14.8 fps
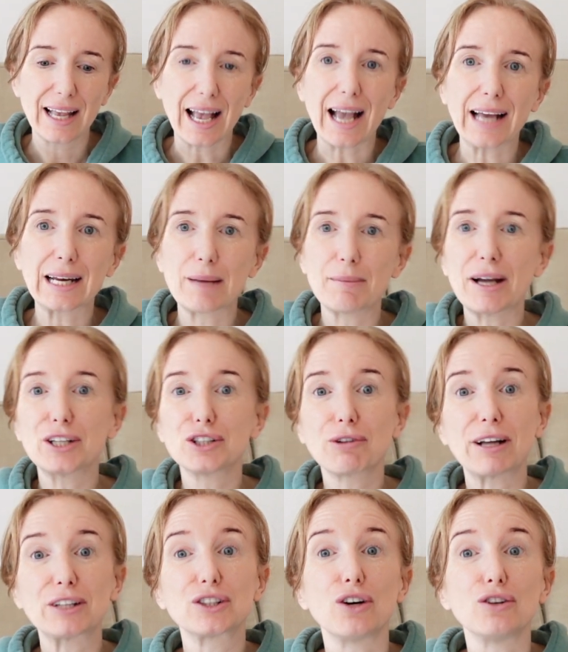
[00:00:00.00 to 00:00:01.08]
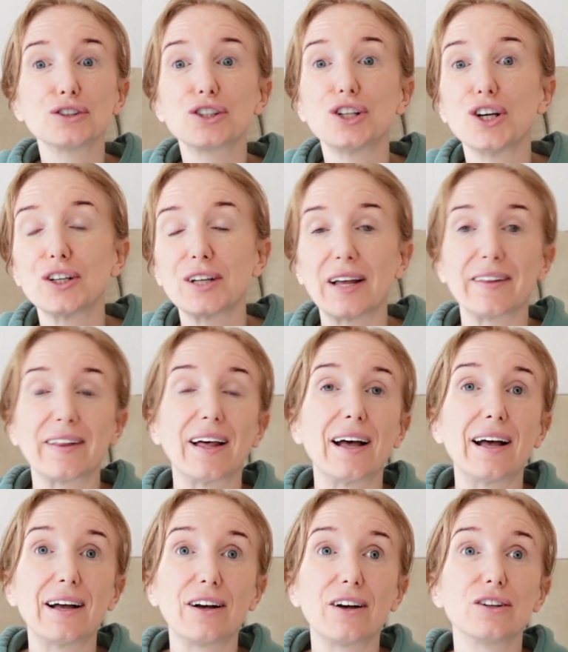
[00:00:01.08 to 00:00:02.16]
and I might try to alternate that
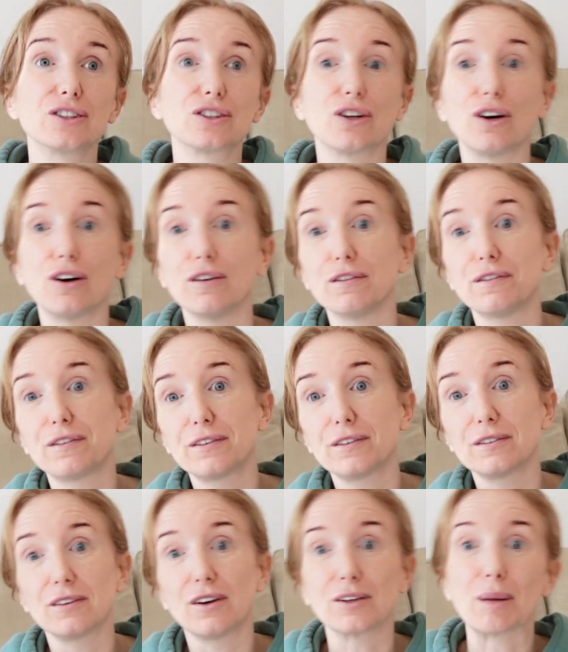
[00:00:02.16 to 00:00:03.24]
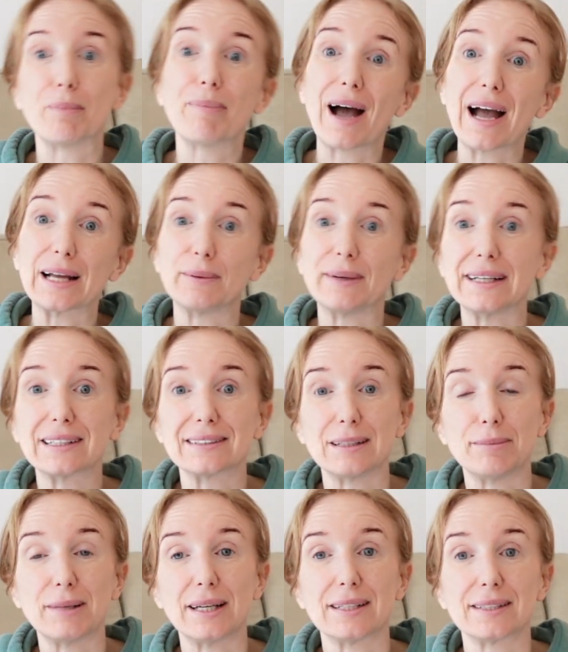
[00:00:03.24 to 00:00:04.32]
sort of on a bi-weekly
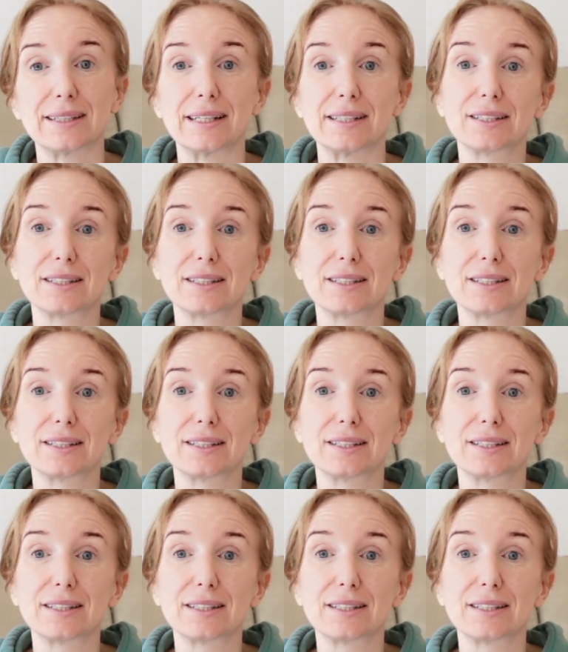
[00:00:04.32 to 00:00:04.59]
basis,